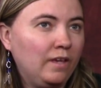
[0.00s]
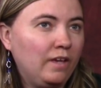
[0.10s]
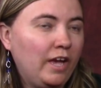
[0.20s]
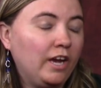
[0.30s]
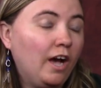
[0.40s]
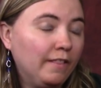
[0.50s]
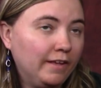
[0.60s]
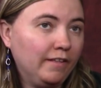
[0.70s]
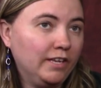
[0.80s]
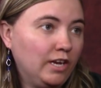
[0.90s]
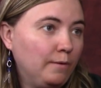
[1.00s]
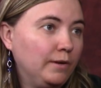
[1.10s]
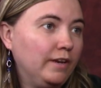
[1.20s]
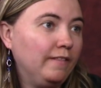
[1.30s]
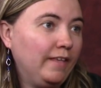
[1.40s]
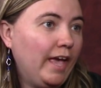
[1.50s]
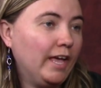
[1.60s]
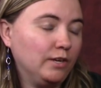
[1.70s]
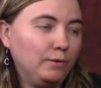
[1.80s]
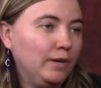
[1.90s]
I got legally adopted in the
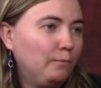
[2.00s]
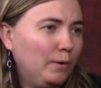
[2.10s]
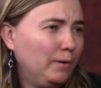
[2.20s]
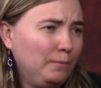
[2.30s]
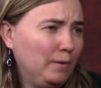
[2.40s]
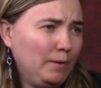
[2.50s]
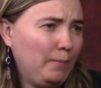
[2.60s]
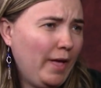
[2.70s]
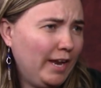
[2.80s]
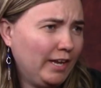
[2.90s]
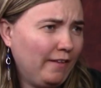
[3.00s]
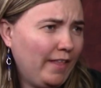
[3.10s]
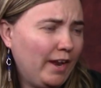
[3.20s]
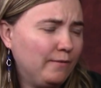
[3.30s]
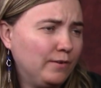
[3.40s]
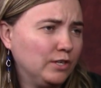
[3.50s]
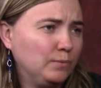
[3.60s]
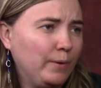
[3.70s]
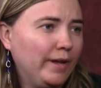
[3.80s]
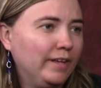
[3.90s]
end. We weren't really planning on that at
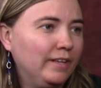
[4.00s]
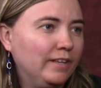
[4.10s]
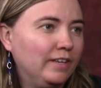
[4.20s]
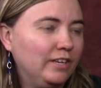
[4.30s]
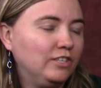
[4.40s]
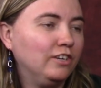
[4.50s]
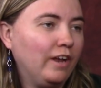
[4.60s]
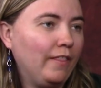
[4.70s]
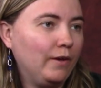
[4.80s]
first, but it turned out that way.